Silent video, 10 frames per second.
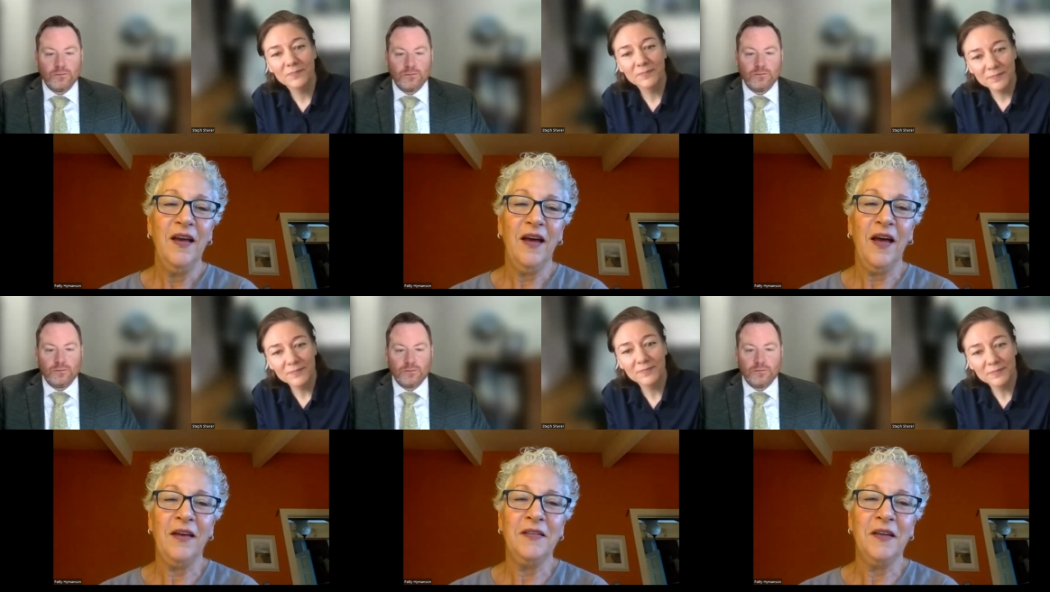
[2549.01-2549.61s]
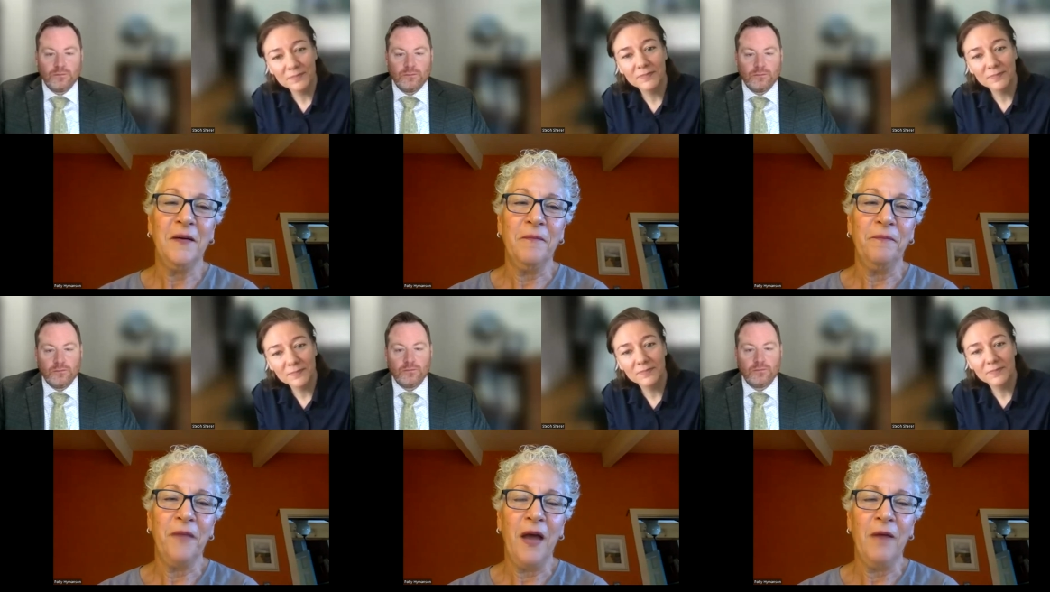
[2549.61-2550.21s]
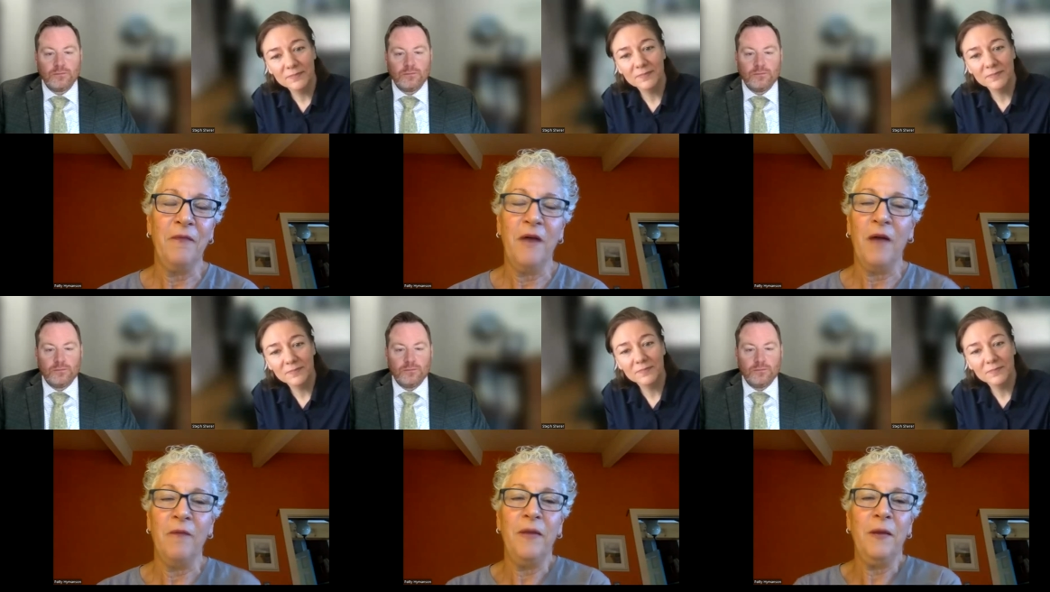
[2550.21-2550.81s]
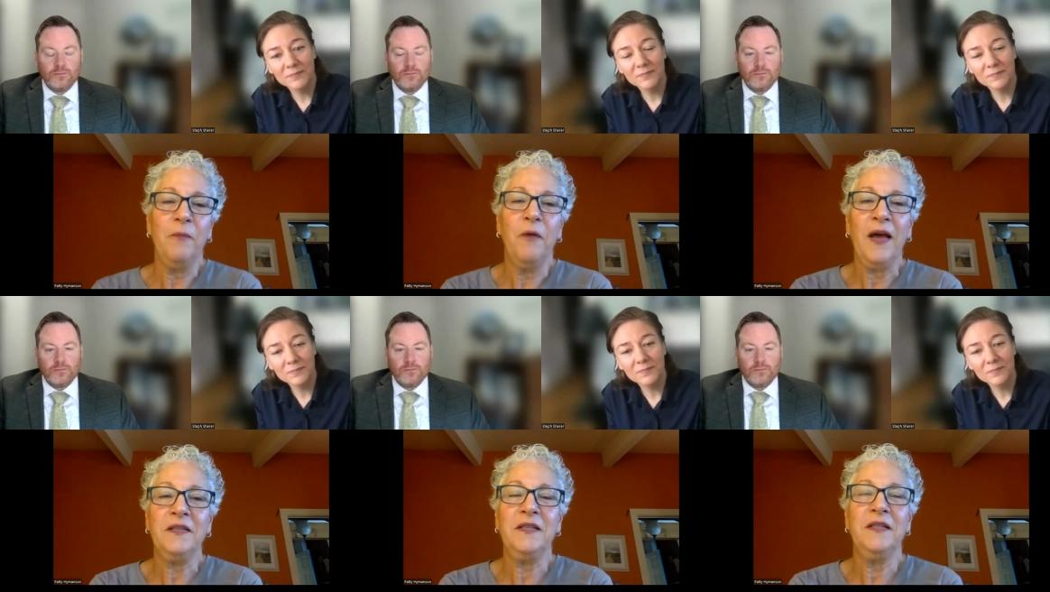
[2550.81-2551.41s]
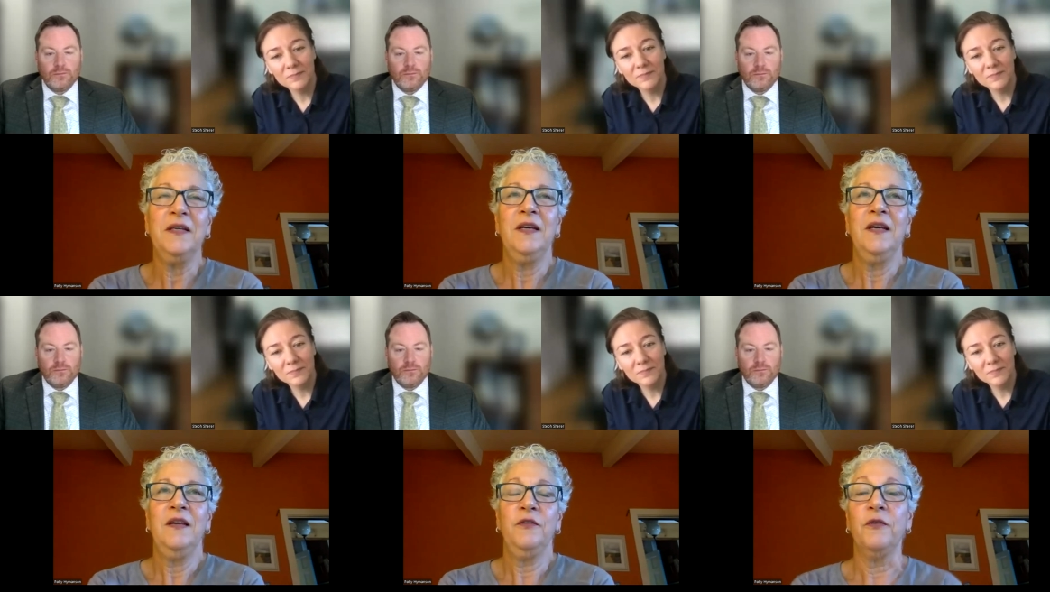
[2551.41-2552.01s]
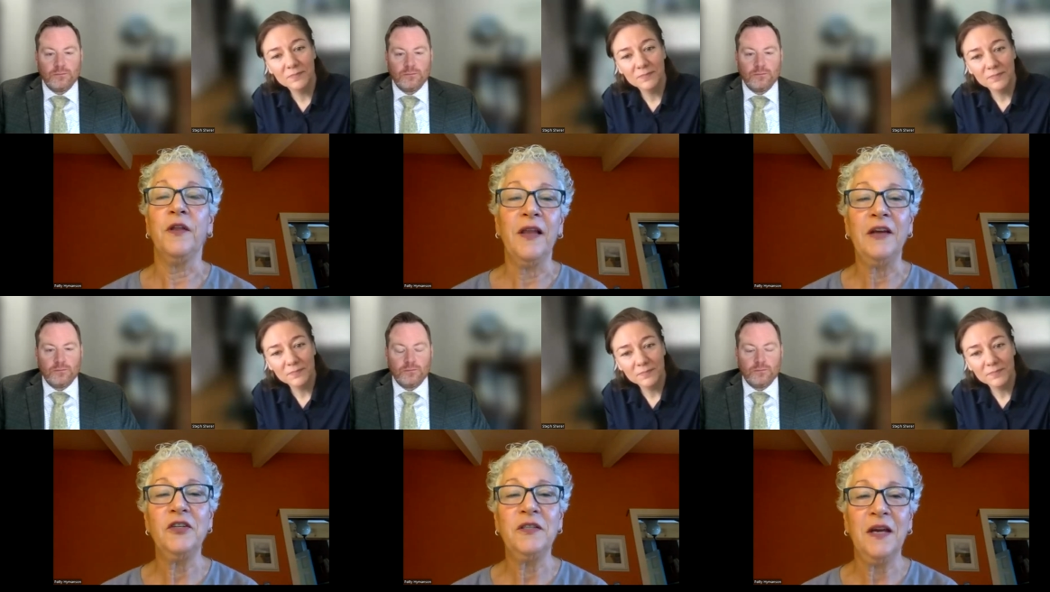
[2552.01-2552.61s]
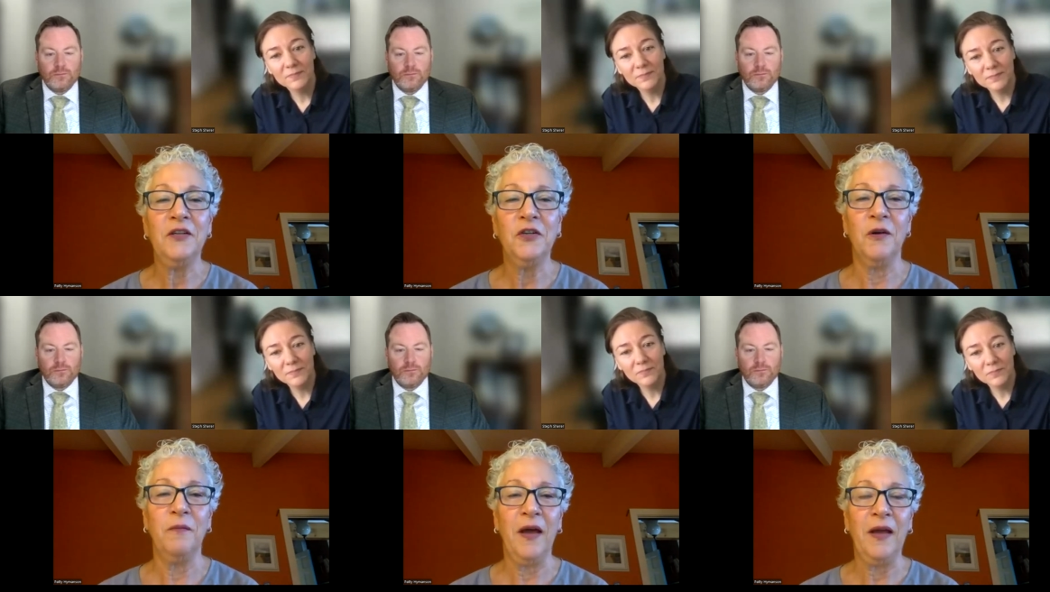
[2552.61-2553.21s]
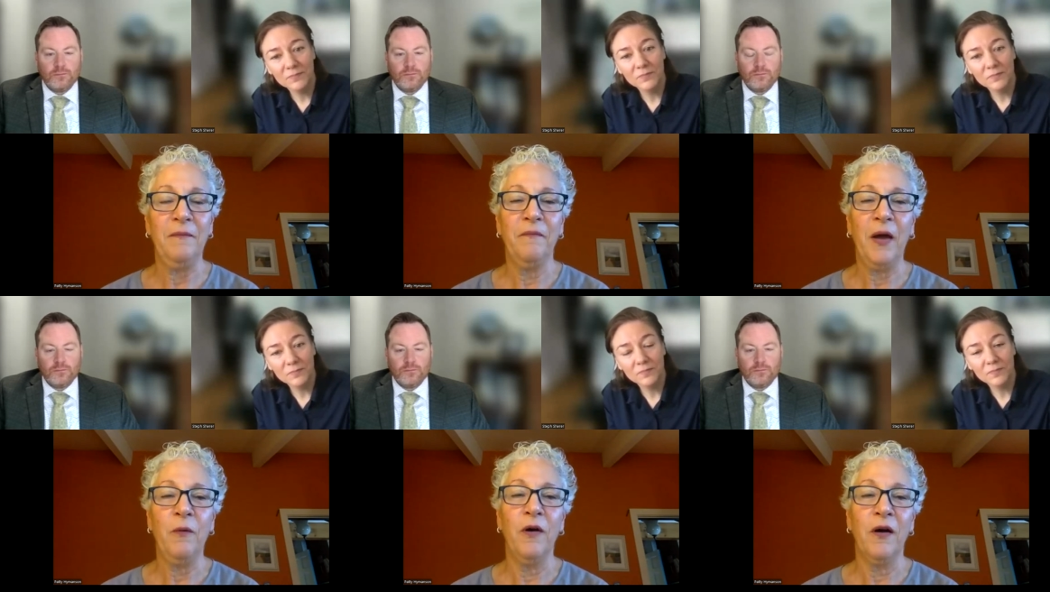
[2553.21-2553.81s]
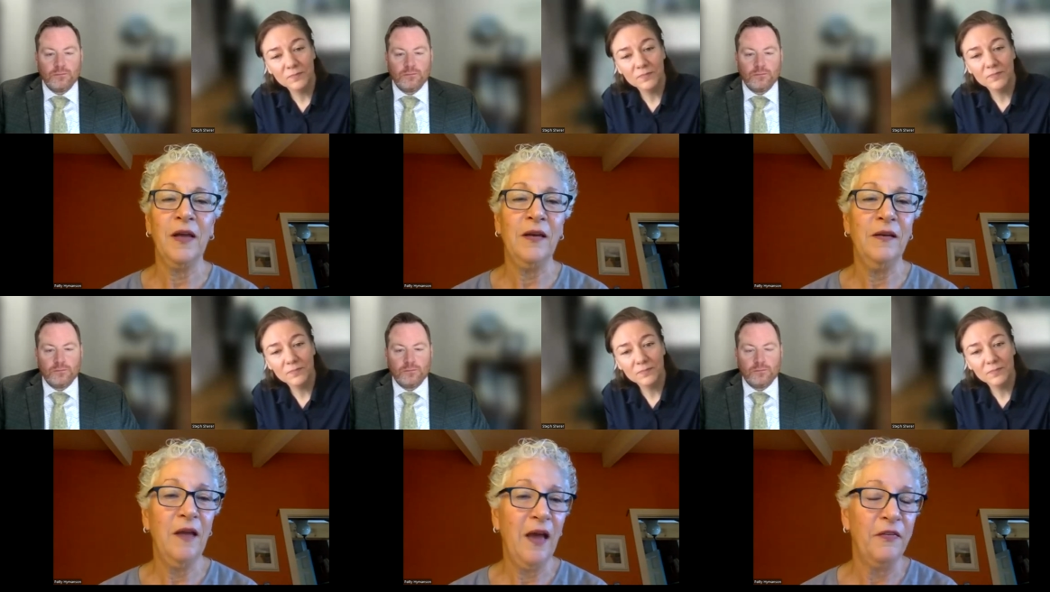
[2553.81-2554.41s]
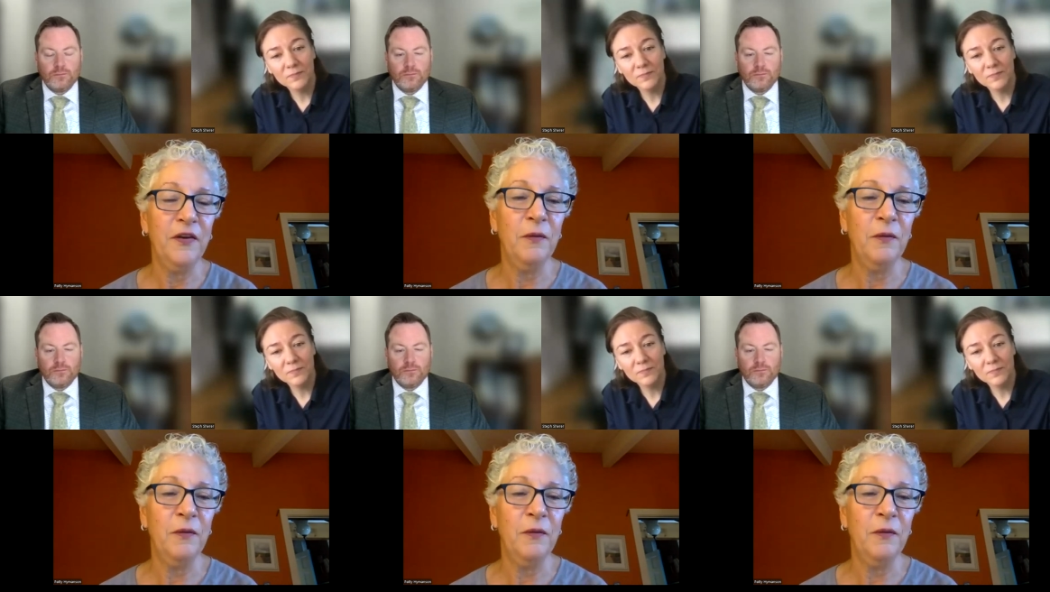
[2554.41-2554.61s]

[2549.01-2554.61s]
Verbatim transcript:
Speaker 1: And um, I've I've been impressed through the legislature and my my work at Health and